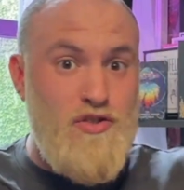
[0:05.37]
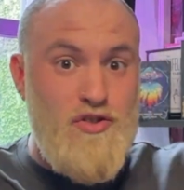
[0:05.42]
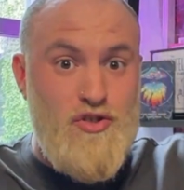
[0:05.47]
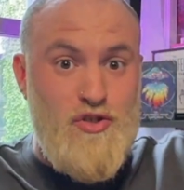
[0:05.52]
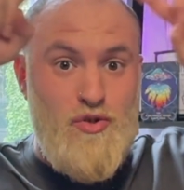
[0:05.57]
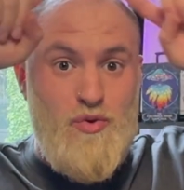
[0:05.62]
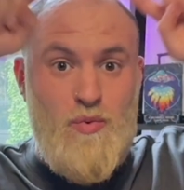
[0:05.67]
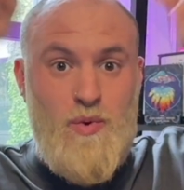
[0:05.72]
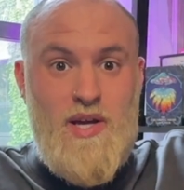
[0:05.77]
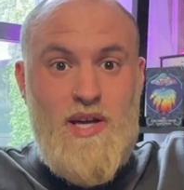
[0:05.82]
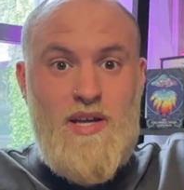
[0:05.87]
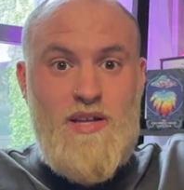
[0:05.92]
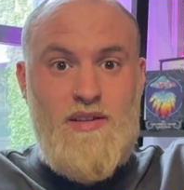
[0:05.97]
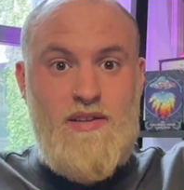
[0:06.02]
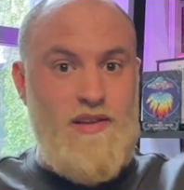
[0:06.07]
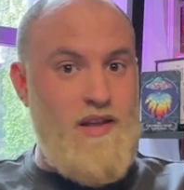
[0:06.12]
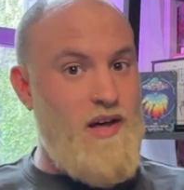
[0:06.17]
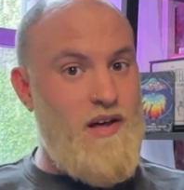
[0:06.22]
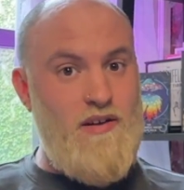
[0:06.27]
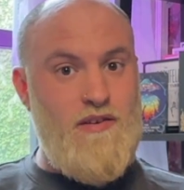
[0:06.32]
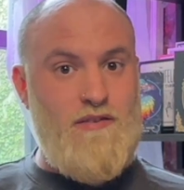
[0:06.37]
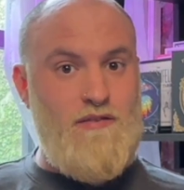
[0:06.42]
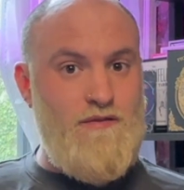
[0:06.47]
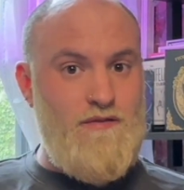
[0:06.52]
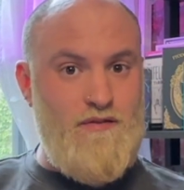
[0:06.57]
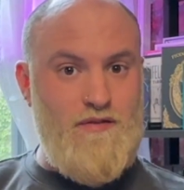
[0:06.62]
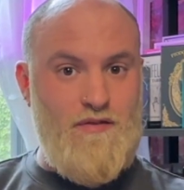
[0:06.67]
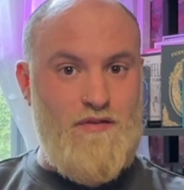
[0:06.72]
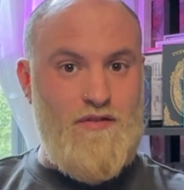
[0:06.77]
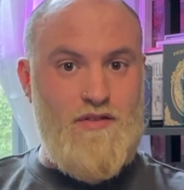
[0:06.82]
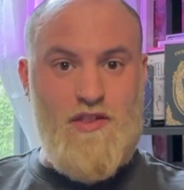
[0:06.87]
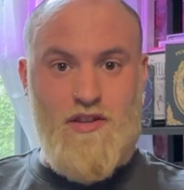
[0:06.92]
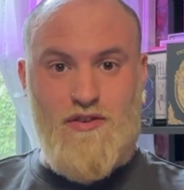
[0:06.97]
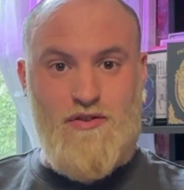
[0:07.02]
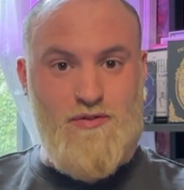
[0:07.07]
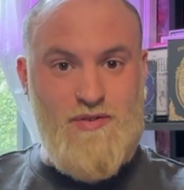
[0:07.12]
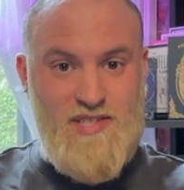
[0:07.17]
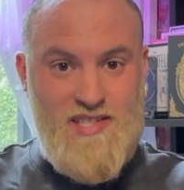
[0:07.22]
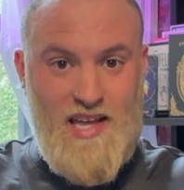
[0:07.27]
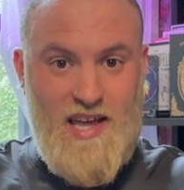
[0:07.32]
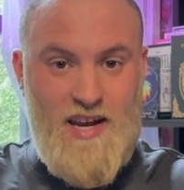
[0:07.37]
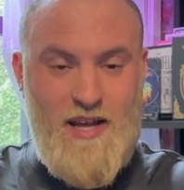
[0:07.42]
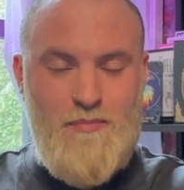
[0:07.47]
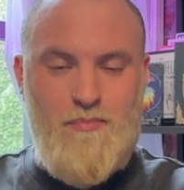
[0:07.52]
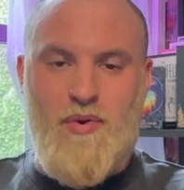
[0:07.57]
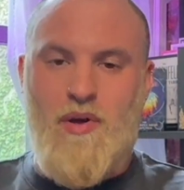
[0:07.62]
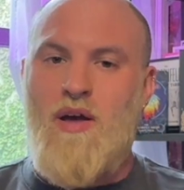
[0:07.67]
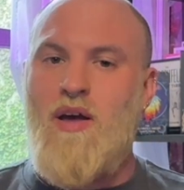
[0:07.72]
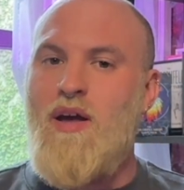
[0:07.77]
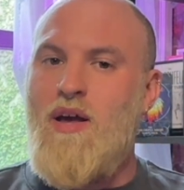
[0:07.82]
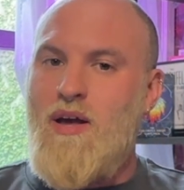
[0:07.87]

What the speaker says: Do we love the new setup?